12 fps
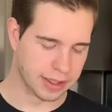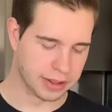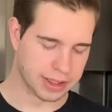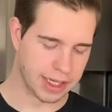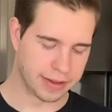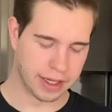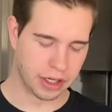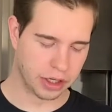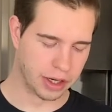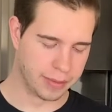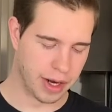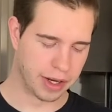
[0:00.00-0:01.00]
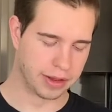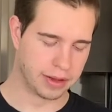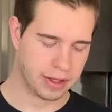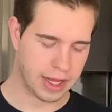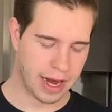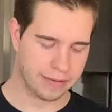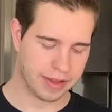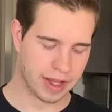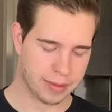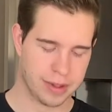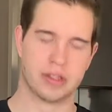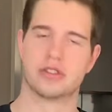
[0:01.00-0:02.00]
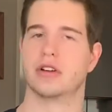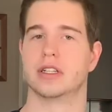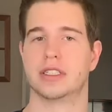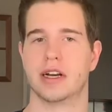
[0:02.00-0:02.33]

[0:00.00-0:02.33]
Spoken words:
there's nothing good about it. Everything about the song is